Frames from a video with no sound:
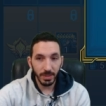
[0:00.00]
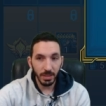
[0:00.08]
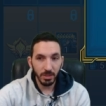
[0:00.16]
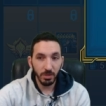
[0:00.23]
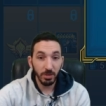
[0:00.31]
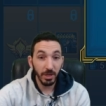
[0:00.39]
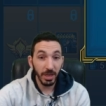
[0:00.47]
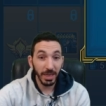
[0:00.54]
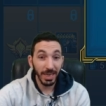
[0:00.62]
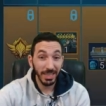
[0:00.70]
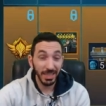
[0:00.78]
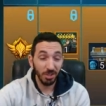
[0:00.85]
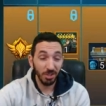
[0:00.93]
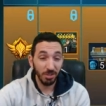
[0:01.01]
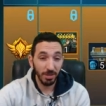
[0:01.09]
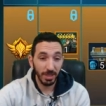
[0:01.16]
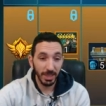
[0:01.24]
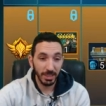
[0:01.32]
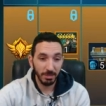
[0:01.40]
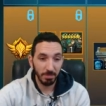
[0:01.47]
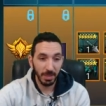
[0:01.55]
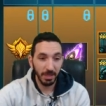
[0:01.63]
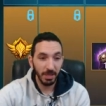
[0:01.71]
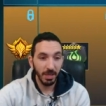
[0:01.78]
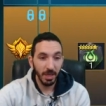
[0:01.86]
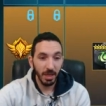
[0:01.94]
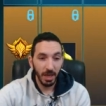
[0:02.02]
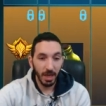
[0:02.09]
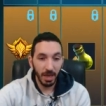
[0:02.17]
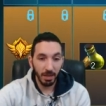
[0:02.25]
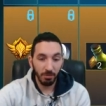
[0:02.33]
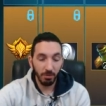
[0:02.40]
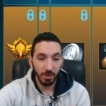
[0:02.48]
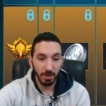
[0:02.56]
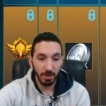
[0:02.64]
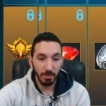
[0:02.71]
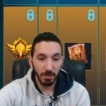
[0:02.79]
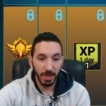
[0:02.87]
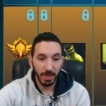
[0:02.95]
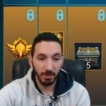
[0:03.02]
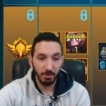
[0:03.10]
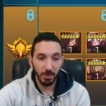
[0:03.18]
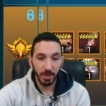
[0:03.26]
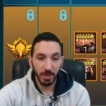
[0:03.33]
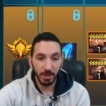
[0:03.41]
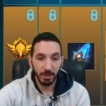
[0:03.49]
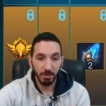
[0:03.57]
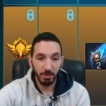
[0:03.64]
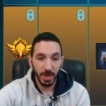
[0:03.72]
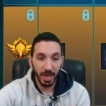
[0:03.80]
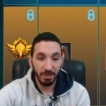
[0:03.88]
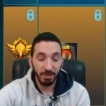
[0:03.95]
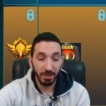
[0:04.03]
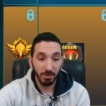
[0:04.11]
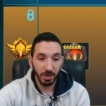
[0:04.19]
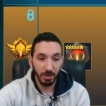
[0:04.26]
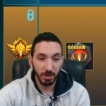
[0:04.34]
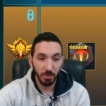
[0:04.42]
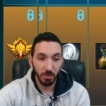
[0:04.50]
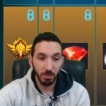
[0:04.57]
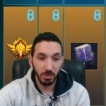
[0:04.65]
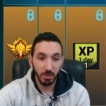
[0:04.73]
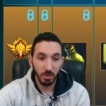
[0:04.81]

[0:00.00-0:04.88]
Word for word: You're gonna get additional XP through the campaign when having the raid boost.